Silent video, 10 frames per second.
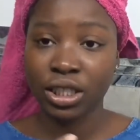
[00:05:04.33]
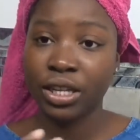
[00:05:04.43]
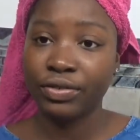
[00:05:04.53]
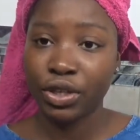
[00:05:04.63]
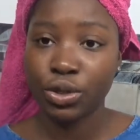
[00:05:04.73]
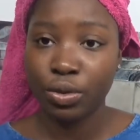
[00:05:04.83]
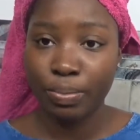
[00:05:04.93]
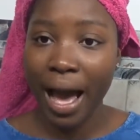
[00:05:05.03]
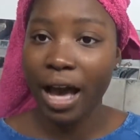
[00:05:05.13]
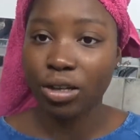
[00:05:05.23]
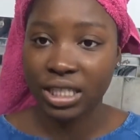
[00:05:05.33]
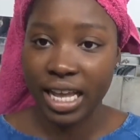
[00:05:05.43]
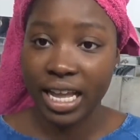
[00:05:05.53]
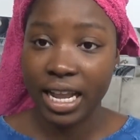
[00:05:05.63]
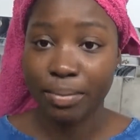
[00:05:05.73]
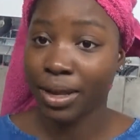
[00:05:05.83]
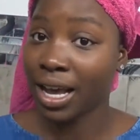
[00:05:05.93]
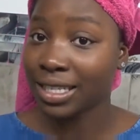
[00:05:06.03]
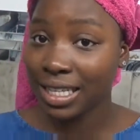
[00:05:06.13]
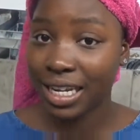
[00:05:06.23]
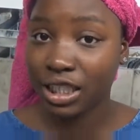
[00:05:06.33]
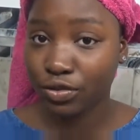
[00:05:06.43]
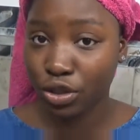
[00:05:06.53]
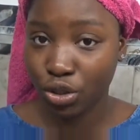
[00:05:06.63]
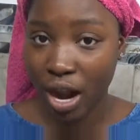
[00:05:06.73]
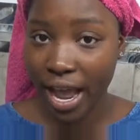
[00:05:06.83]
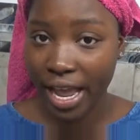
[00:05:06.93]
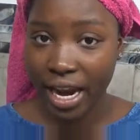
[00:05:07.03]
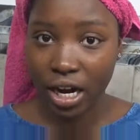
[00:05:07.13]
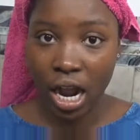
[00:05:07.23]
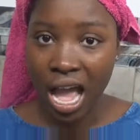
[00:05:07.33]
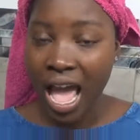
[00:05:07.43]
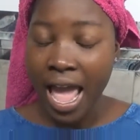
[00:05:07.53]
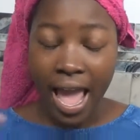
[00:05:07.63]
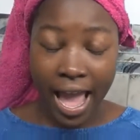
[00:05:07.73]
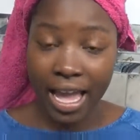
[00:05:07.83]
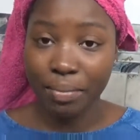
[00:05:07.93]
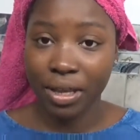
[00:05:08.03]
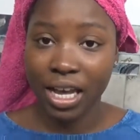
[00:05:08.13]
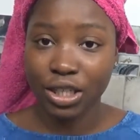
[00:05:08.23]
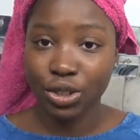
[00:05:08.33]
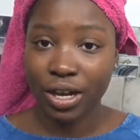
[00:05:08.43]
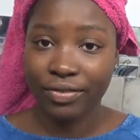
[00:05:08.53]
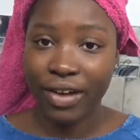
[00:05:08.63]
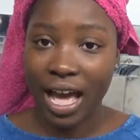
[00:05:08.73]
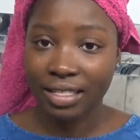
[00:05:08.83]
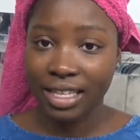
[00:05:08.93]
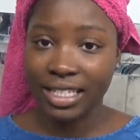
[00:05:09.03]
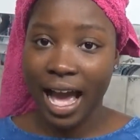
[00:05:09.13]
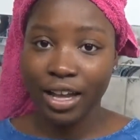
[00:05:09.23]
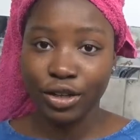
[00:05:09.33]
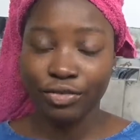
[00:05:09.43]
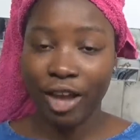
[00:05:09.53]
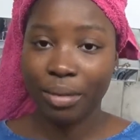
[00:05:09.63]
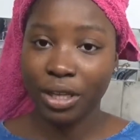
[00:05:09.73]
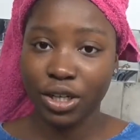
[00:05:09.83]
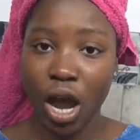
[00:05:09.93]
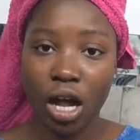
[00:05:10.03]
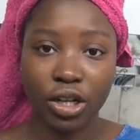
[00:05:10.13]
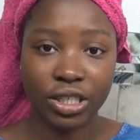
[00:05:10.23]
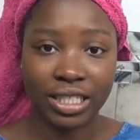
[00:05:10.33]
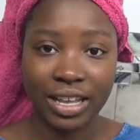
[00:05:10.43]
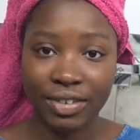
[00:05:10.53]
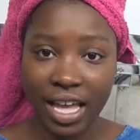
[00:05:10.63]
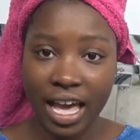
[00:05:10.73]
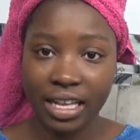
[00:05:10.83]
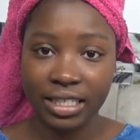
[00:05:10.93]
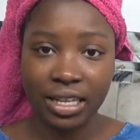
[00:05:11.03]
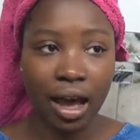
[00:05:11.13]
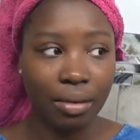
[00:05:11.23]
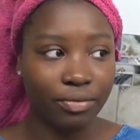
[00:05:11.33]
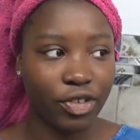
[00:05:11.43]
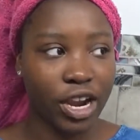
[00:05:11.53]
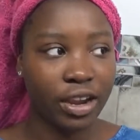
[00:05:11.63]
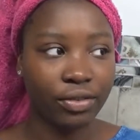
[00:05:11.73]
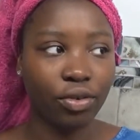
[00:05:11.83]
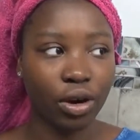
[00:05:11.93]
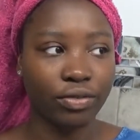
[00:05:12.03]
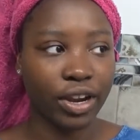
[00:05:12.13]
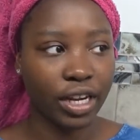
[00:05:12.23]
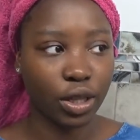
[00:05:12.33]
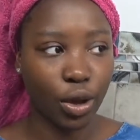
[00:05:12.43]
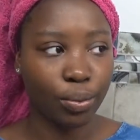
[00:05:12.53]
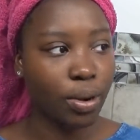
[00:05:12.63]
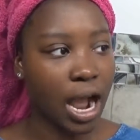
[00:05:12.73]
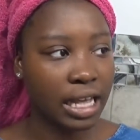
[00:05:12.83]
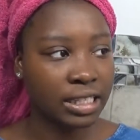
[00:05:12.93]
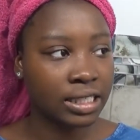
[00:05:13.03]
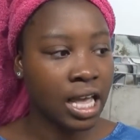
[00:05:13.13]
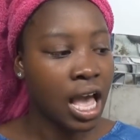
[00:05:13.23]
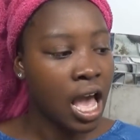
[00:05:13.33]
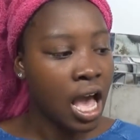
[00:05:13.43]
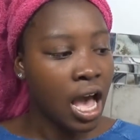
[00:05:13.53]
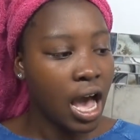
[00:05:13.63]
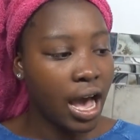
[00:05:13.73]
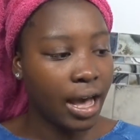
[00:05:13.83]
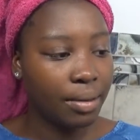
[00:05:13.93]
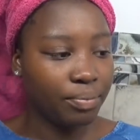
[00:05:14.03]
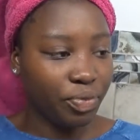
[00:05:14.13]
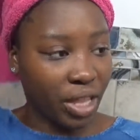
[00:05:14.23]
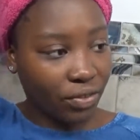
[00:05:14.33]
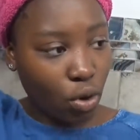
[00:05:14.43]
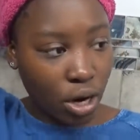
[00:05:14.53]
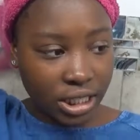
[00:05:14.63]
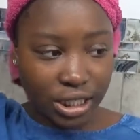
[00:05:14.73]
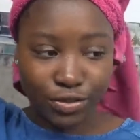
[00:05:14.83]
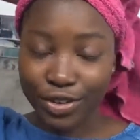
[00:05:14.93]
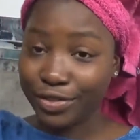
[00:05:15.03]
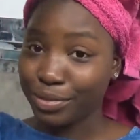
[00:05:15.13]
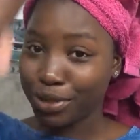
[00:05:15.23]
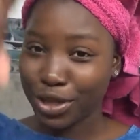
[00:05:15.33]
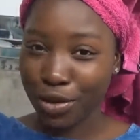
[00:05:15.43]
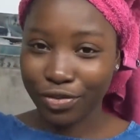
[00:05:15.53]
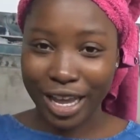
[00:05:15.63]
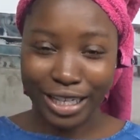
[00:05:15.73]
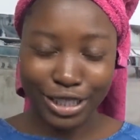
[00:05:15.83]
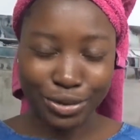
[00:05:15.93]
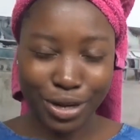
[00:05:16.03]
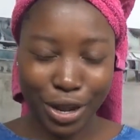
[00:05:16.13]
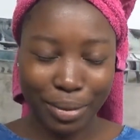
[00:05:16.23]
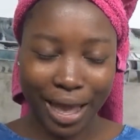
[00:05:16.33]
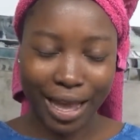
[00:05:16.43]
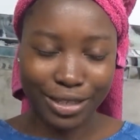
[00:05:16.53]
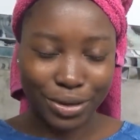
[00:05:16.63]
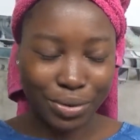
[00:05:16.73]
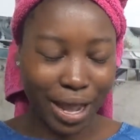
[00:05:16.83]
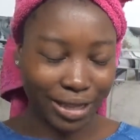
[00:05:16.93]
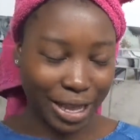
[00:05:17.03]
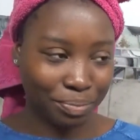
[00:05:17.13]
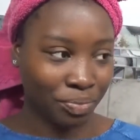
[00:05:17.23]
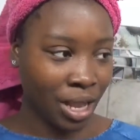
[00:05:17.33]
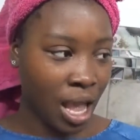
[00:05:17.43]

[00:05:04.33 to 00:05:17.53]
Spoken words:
it's infused with biotin and because it is for dry hair, and because you can find this at your Family Dollar, CVS, for a very low price. Of course, it's free from sulfates. You know me, I don't like them.